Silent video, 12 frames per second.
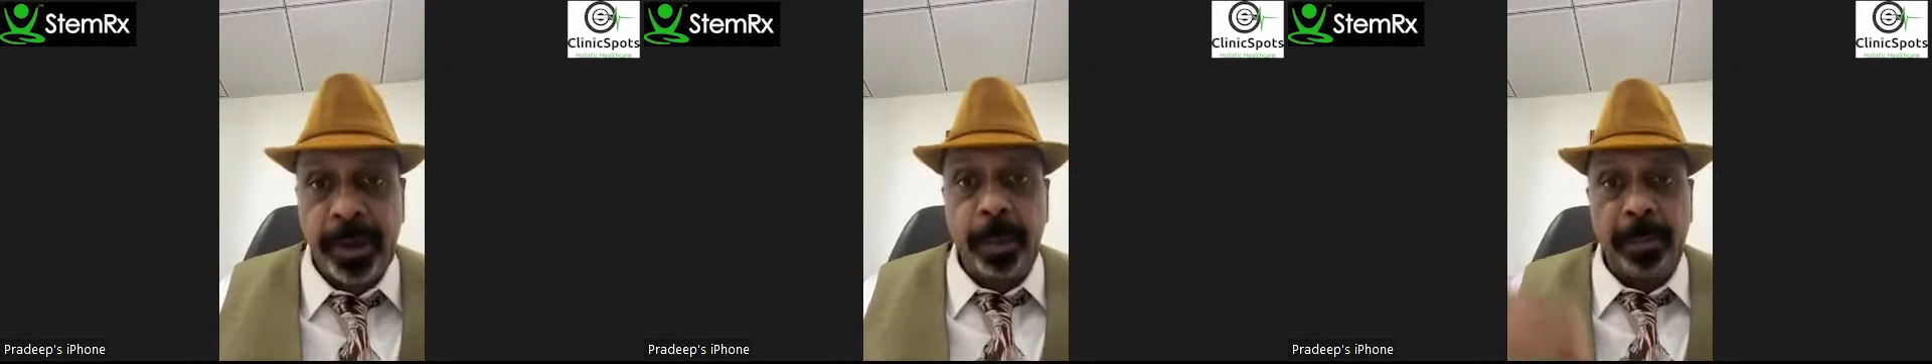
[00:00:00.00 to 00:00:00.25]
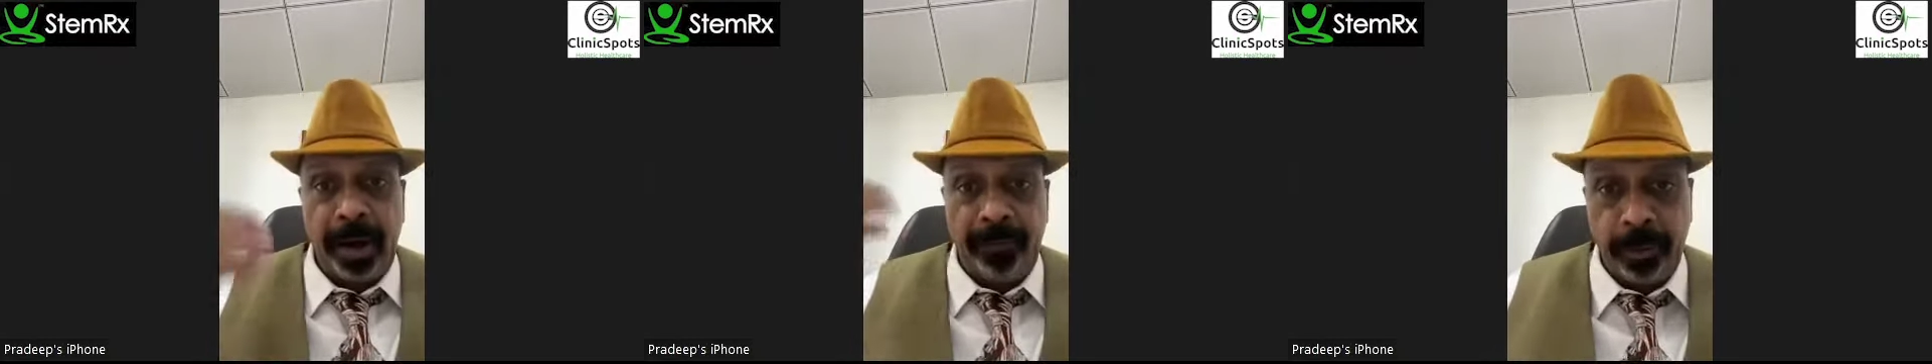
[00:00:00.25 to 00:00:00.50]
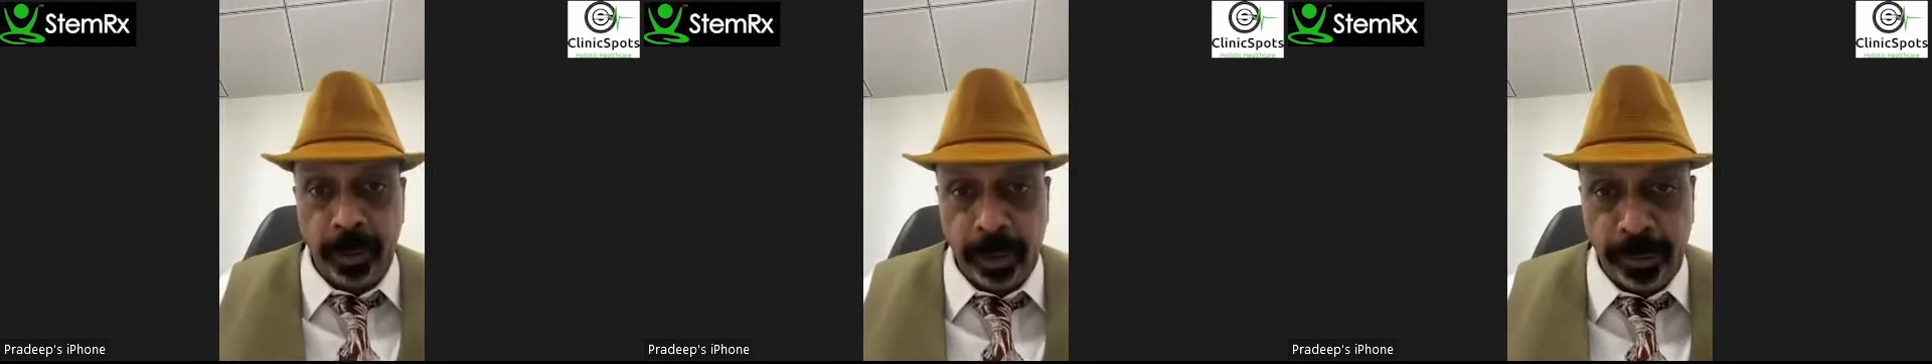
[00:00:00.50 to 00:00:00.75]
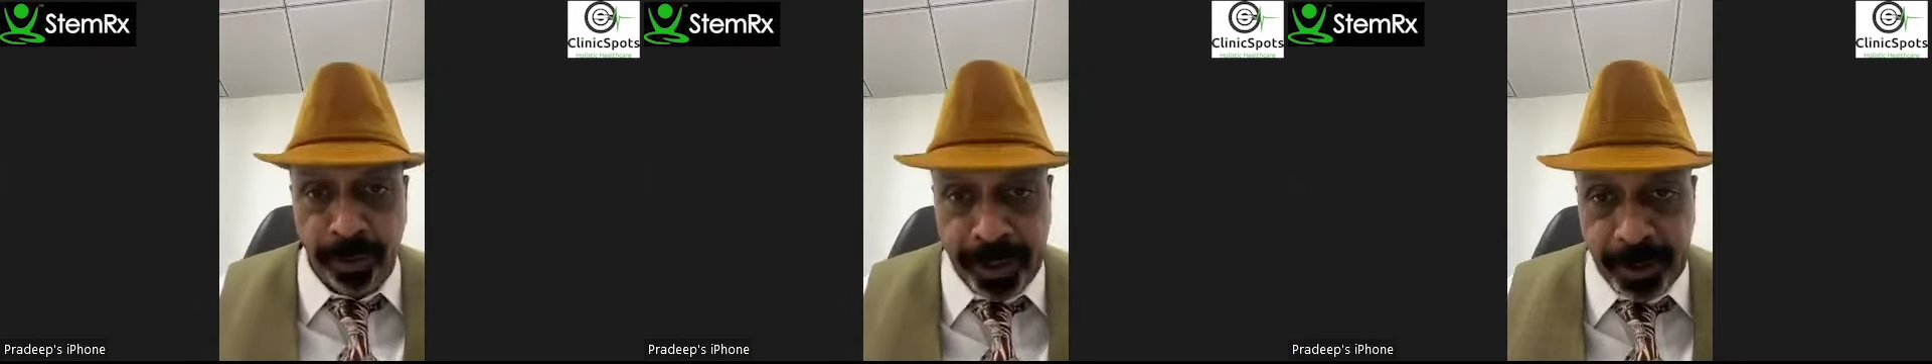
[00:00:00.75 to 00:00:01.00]
number of
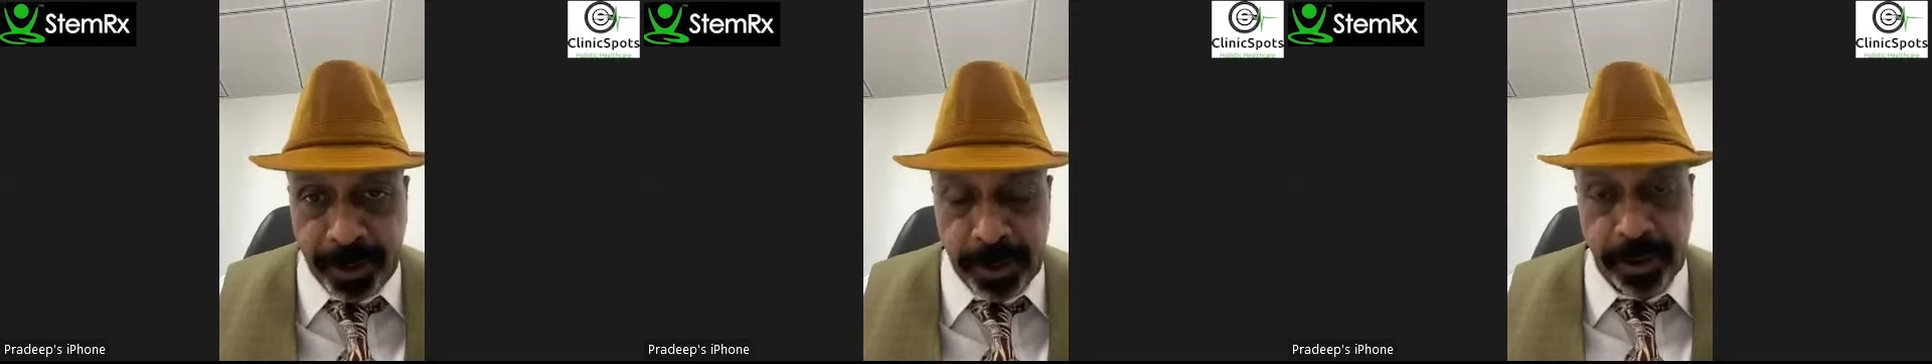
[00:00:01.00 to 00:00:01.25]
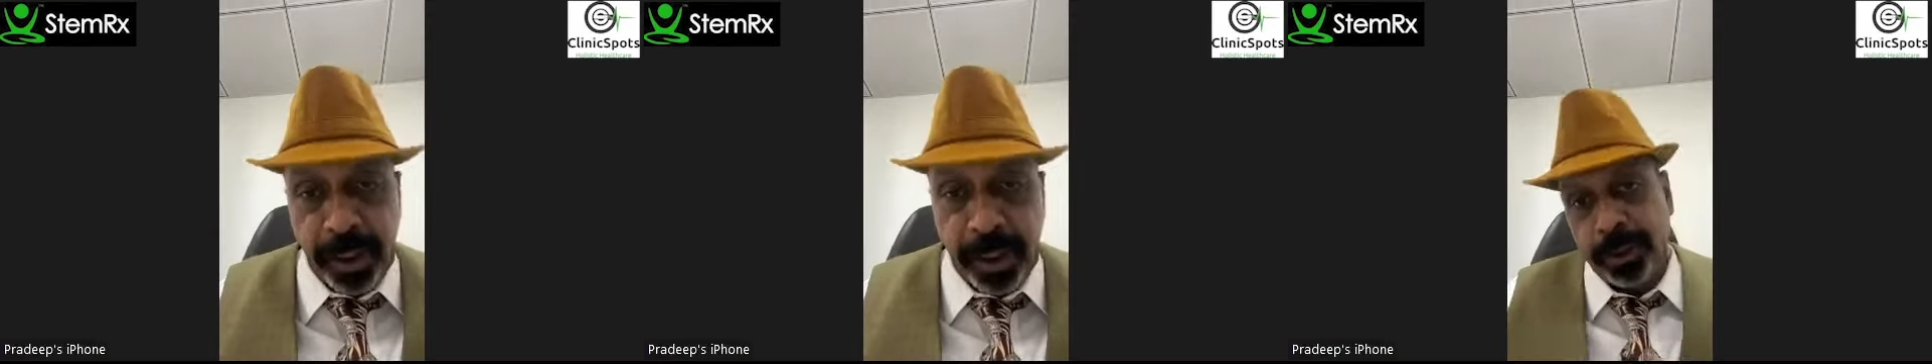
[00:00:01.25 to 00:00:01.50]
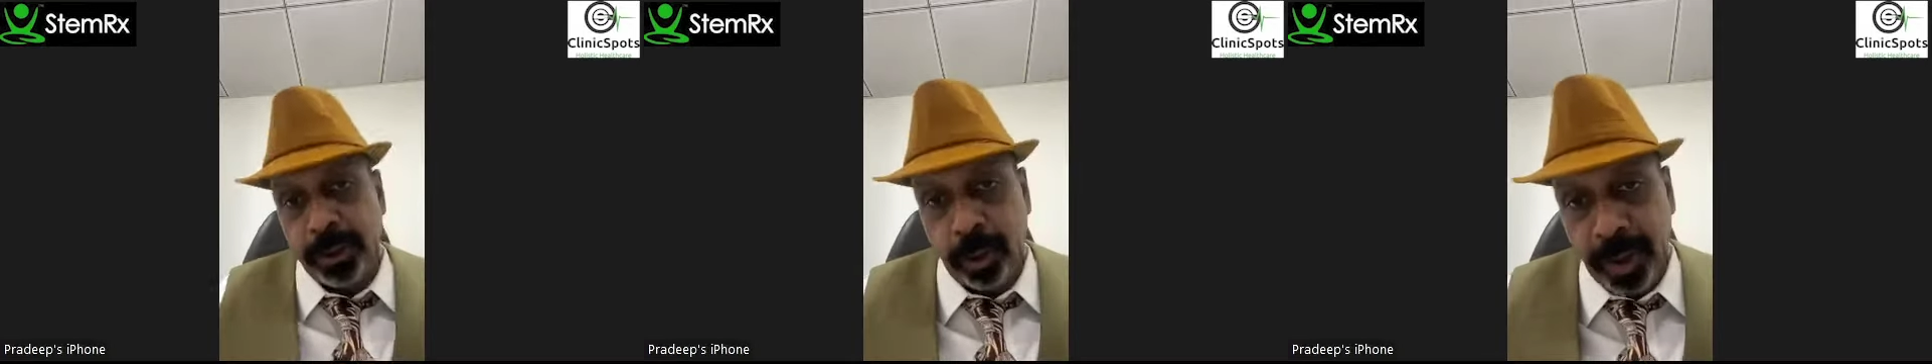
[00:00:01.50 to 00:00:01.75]
growth factors, number